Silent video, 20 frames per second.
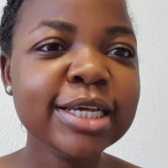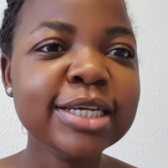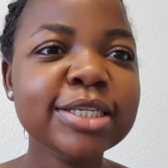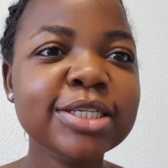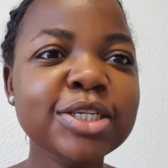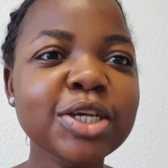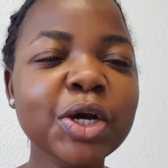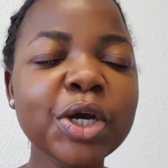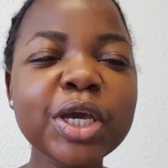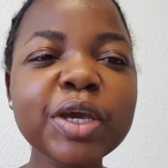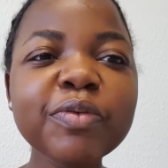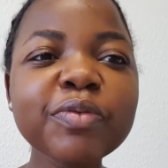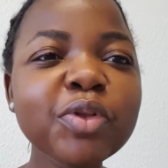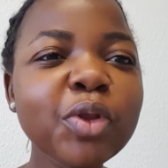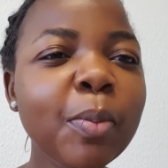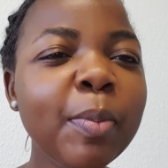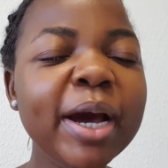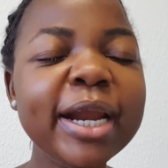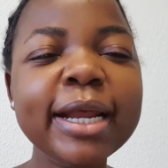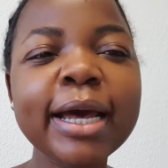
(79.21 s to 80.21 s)
So
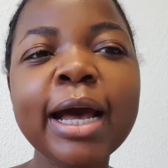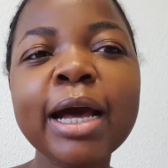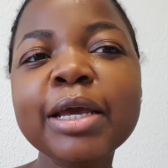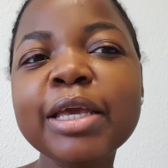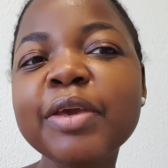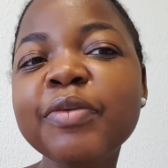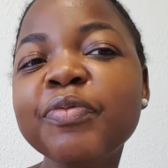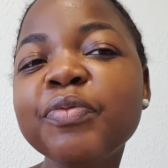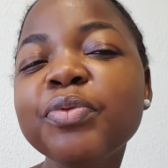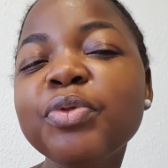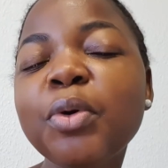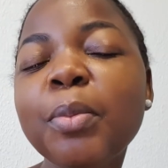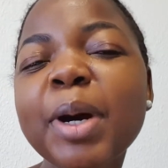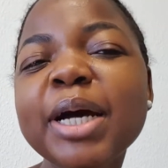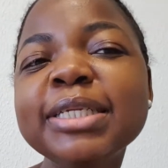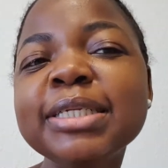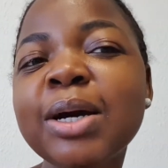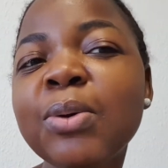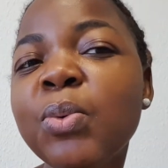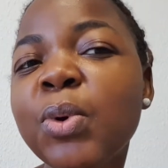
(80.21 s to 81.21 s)
no
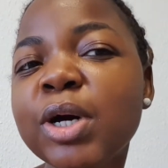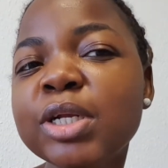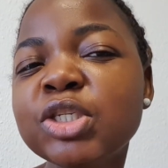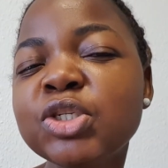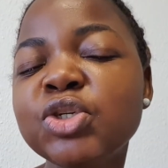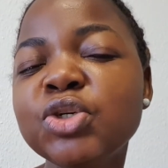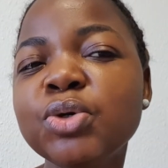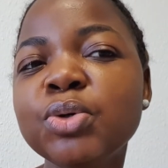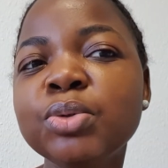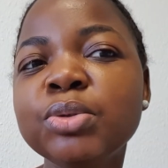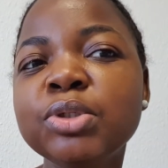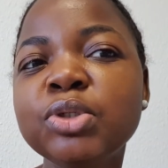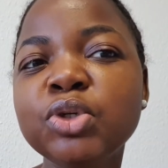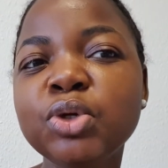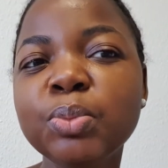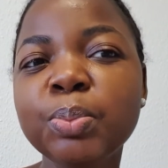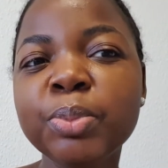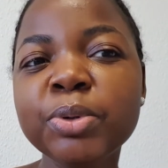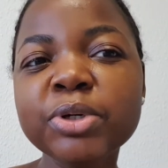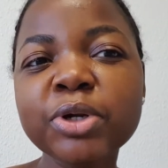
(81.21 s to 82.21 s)
matter what you
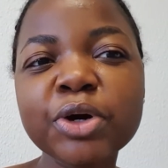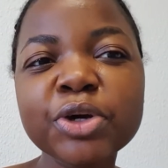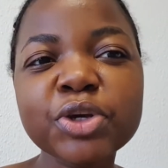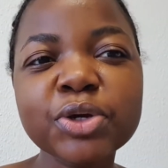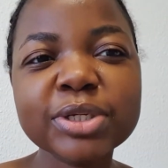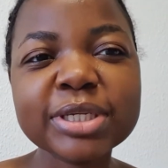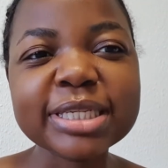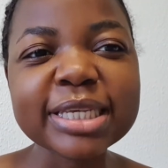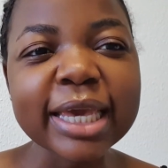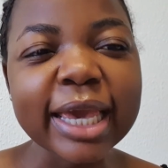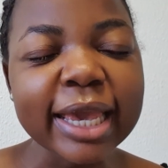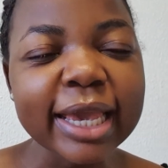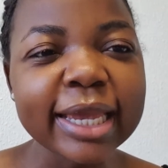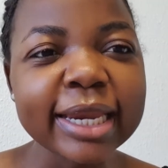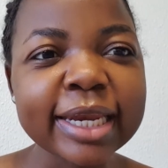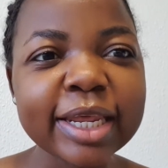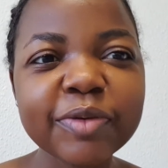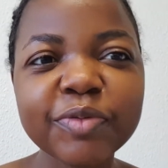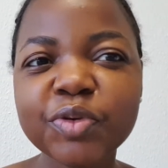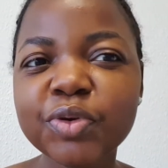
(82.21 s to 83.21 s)
put on your
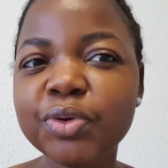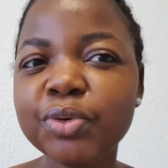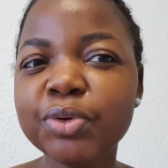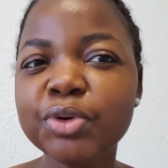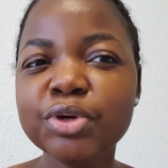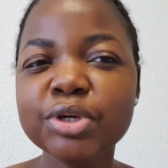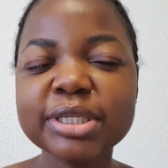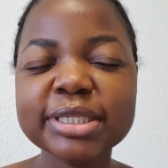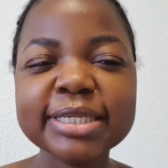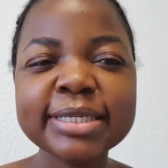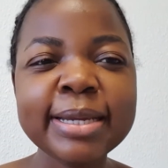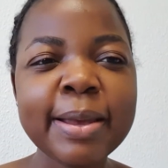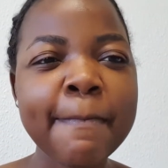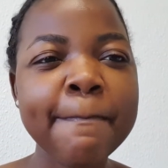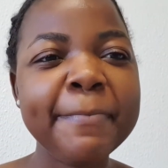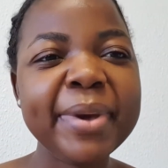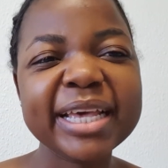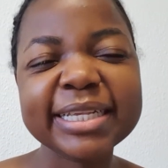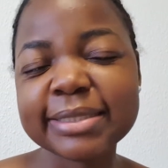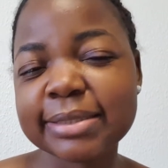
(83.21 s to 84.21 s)
skin, if you're using
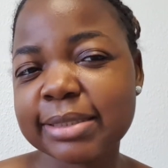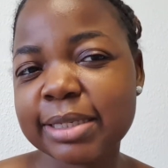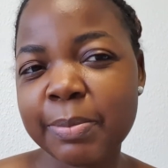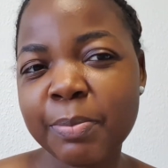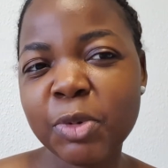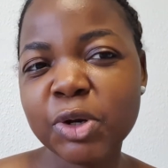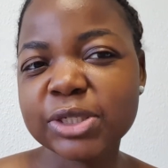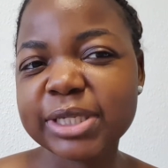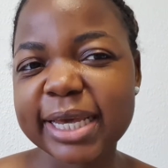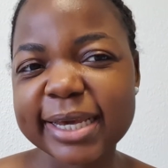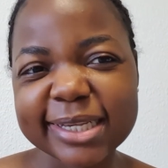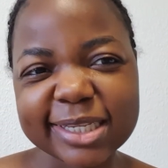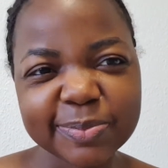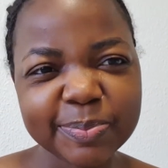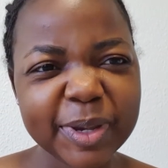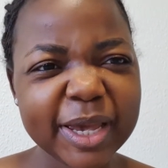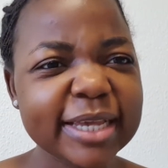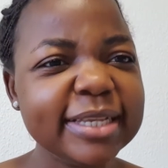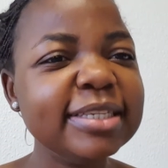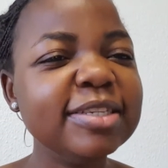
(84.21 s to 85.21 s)
the most
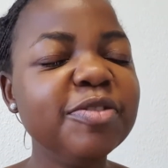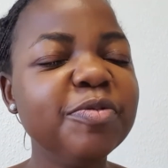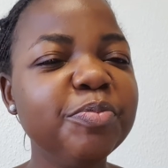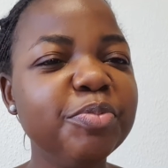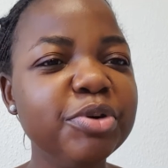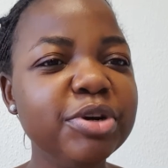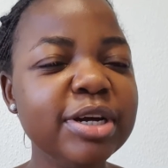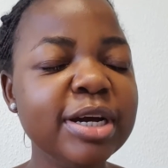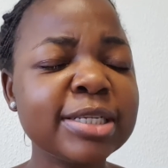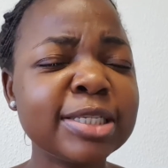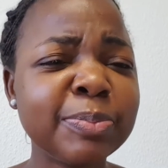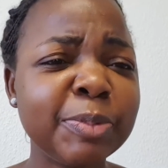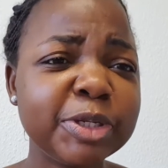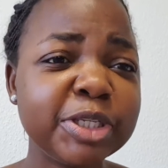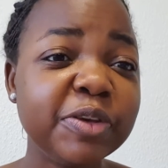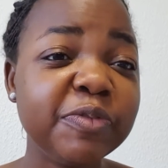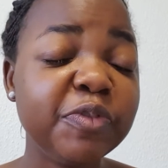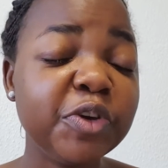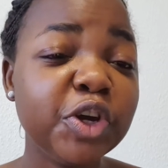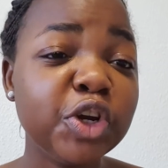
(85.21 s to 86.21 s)
expensive products, but
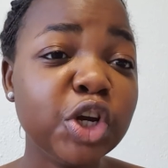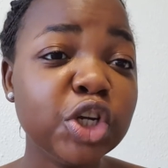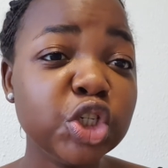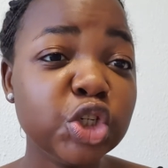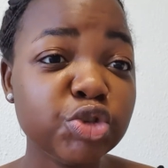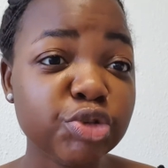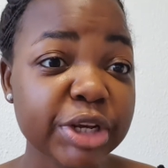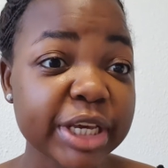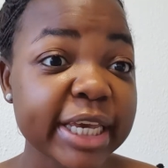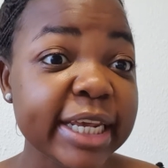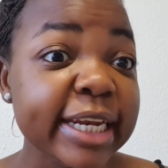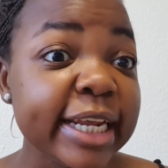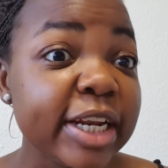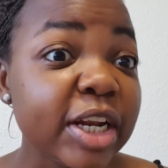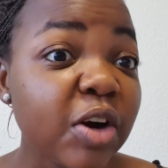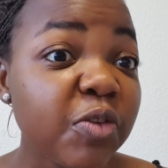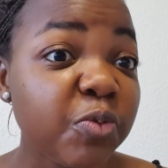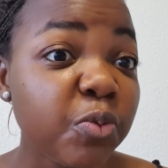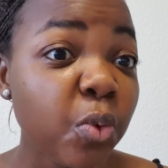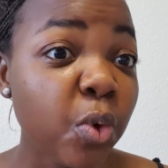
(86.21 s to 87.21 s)
if you're not drinking
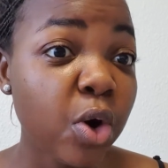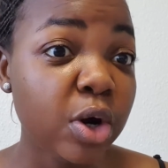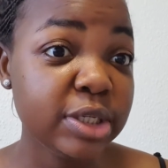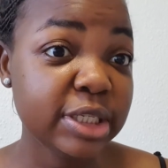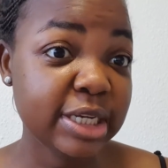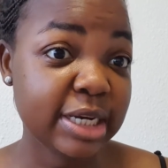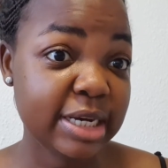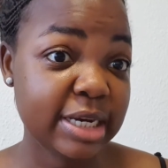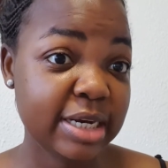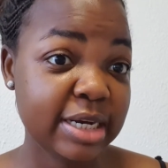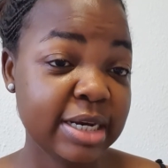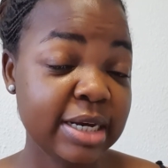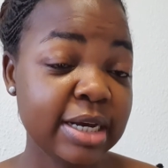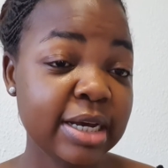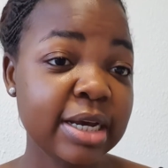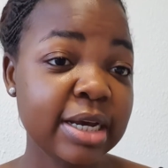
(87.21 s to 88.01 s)
enough water,